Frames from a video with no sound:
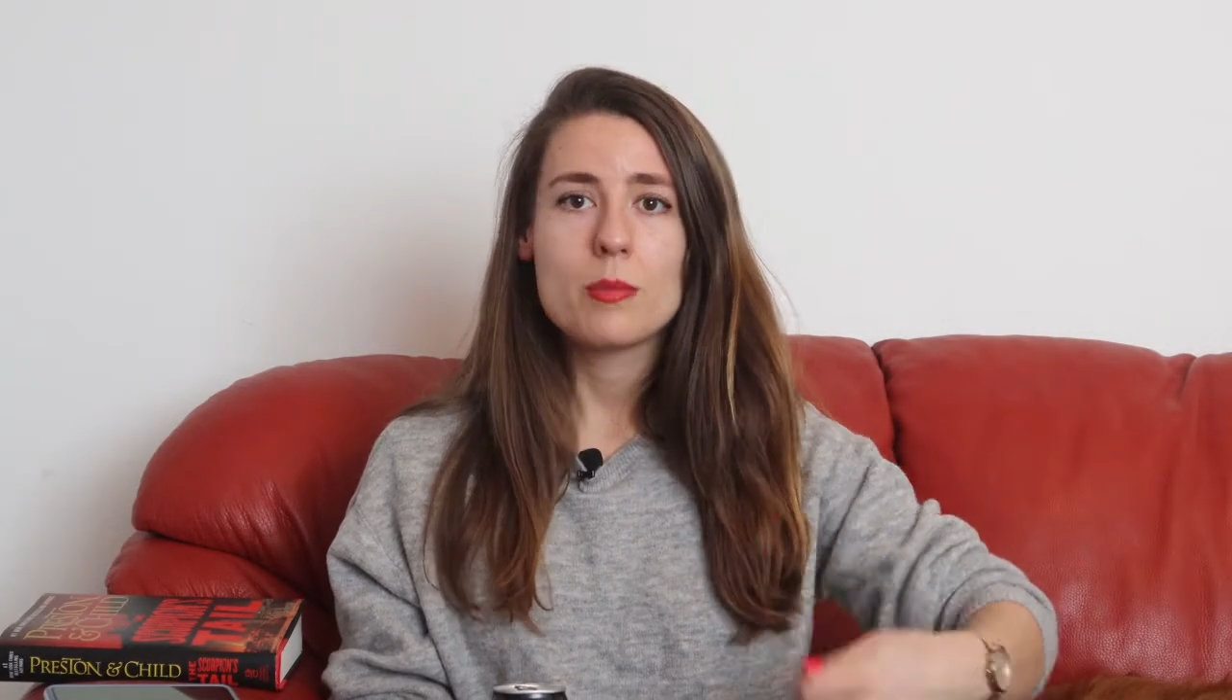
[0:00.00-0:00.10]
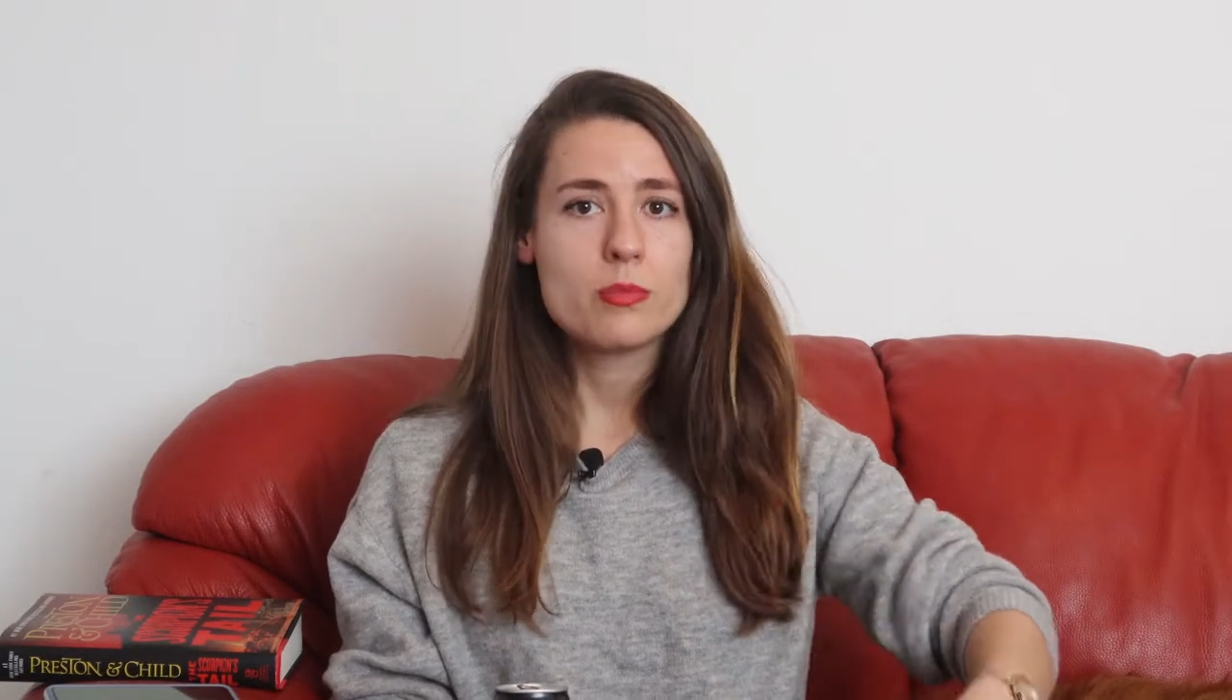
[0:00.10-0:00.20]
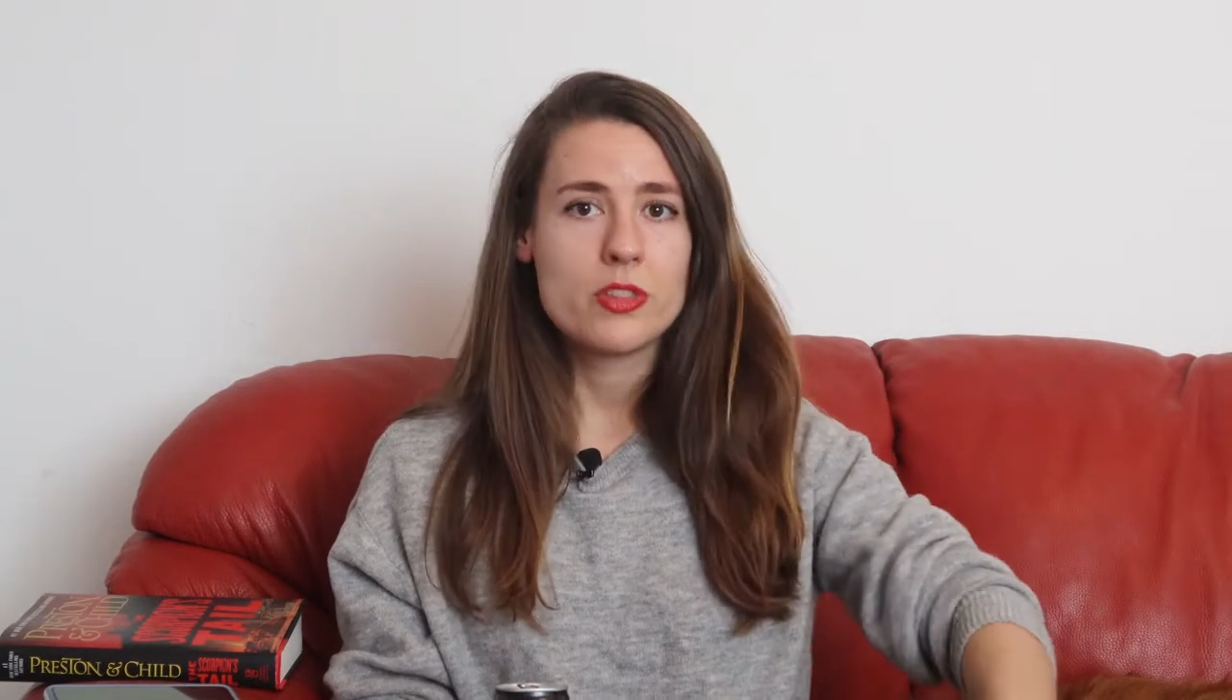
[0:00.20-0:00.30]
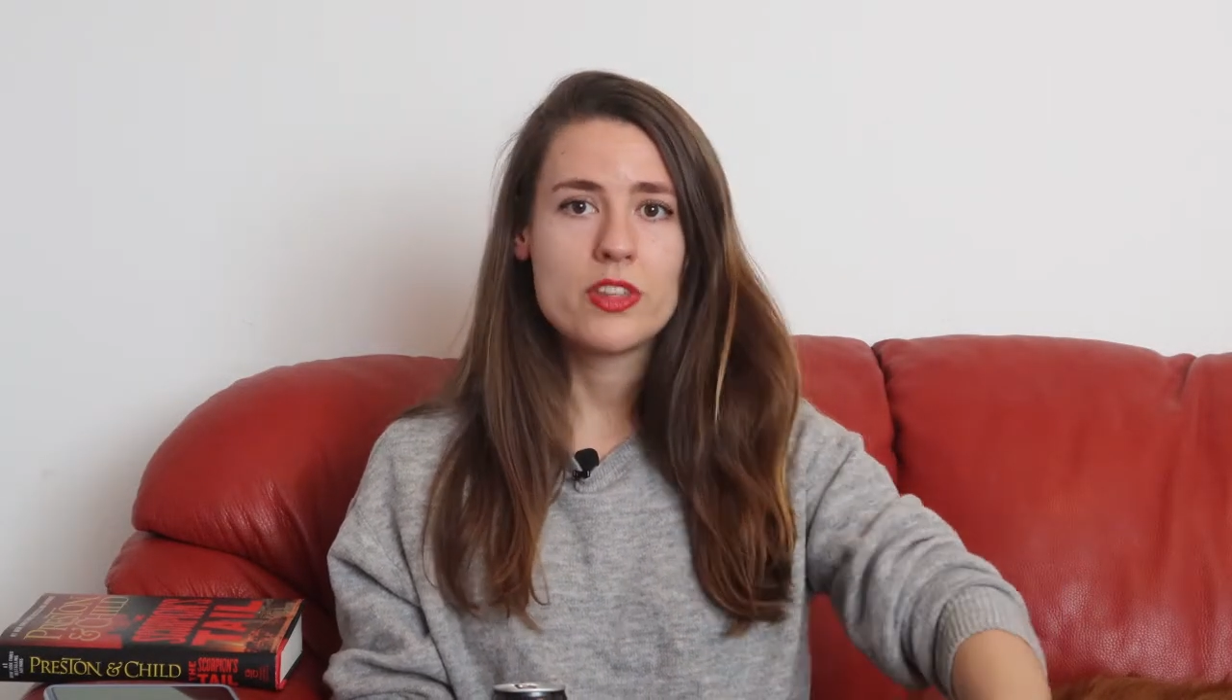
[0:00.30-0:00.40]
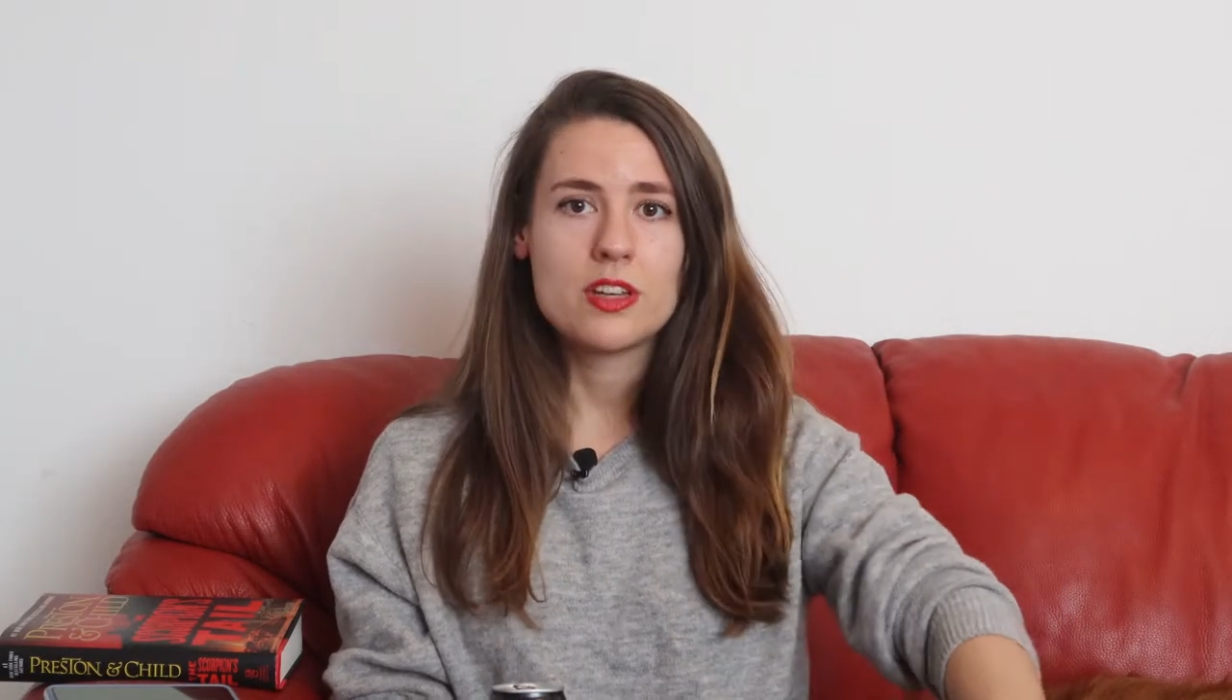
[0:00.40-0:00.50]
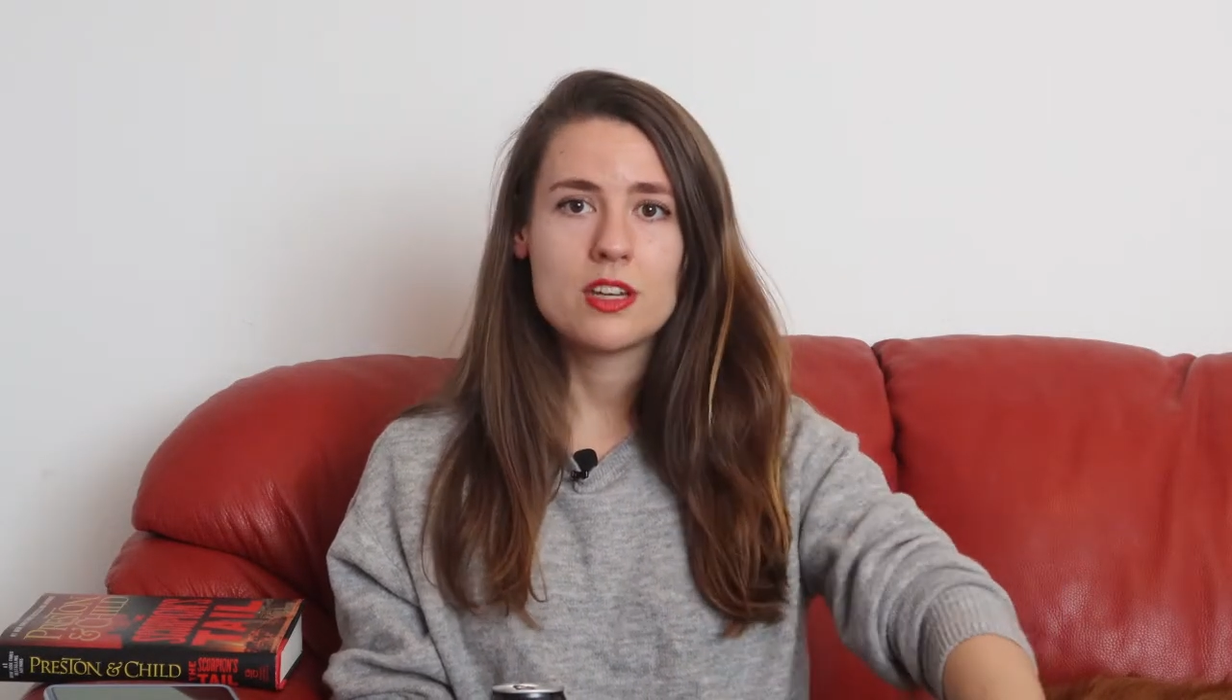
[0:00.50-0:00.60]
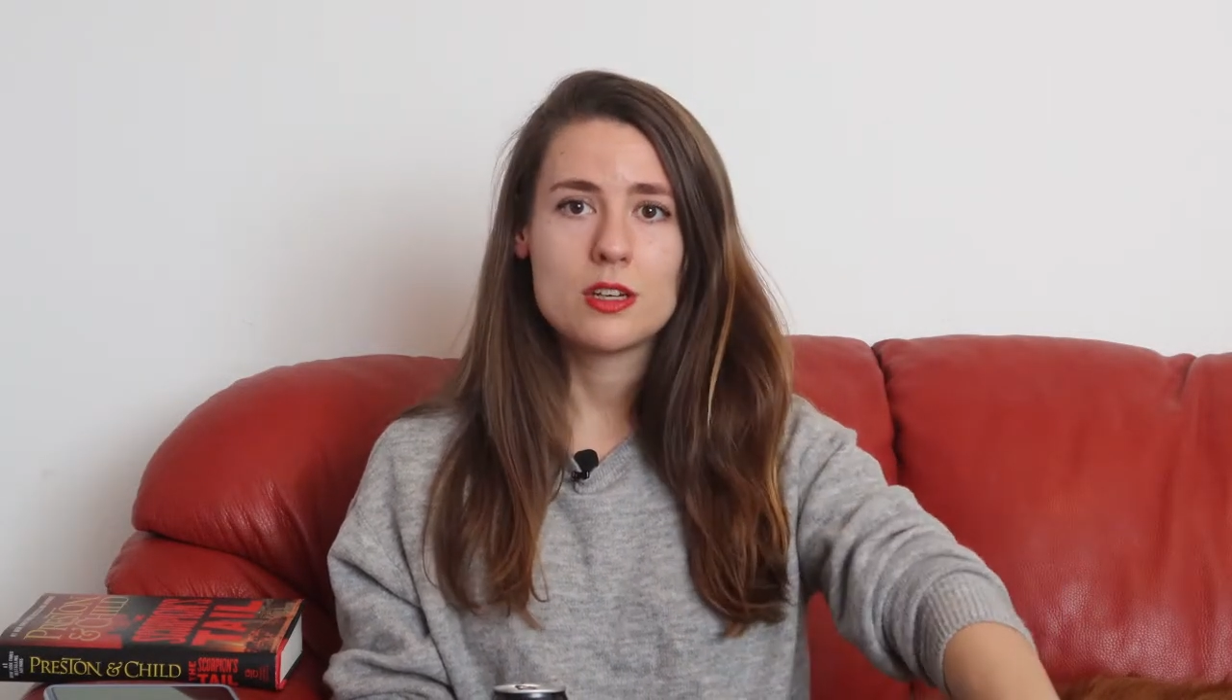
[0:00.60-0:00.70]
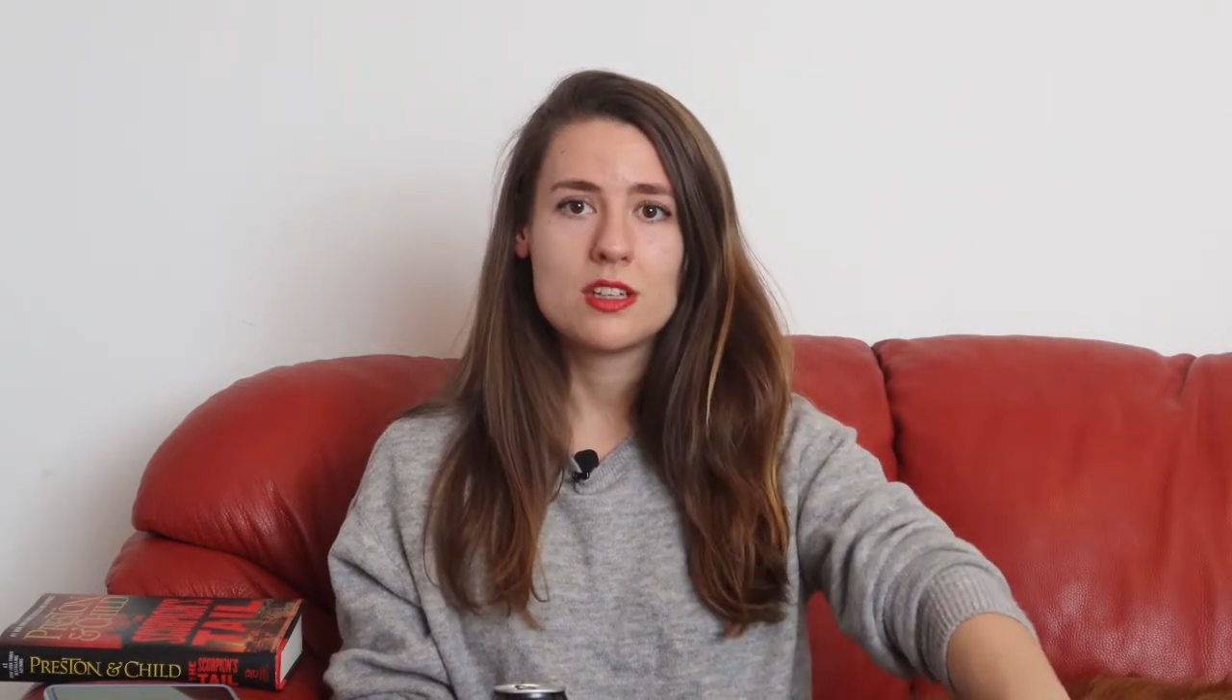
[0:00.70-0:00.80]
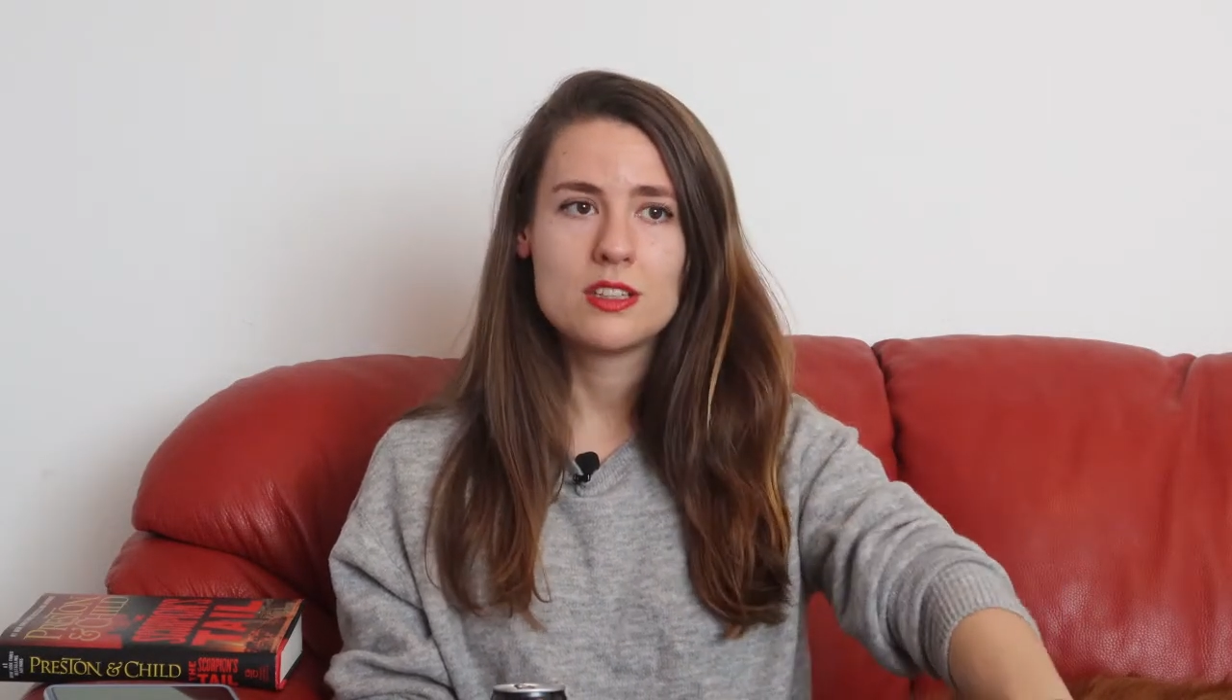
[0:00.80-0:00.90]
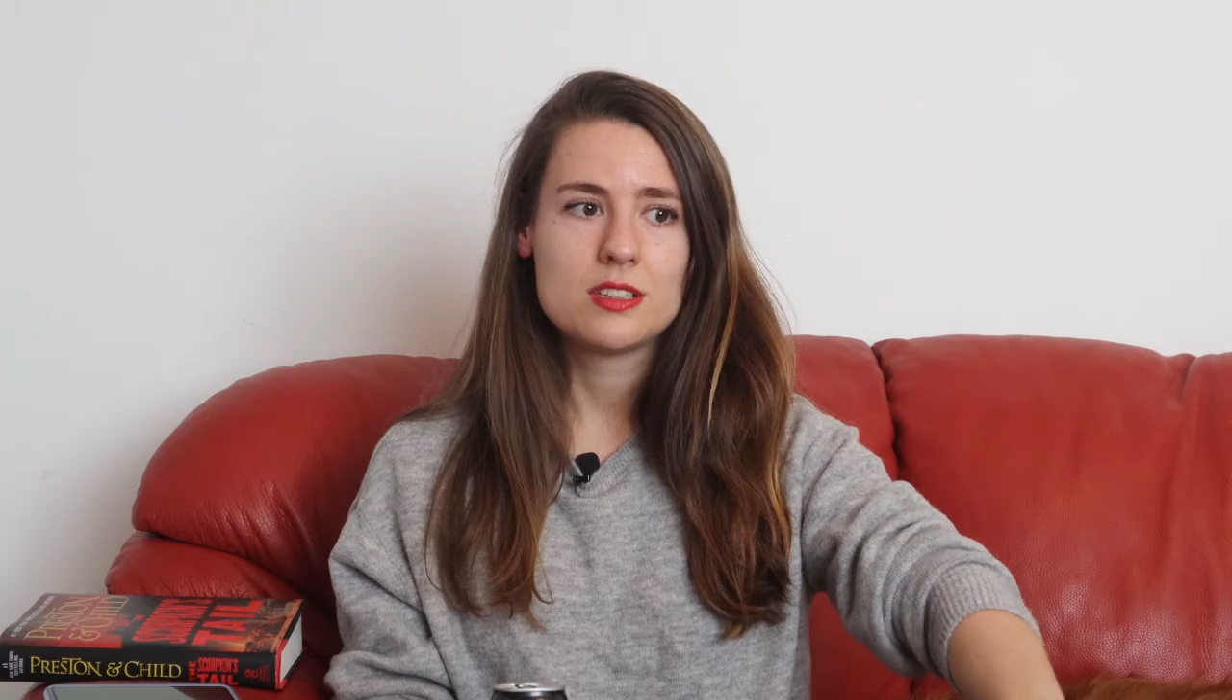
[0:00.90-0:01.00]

up the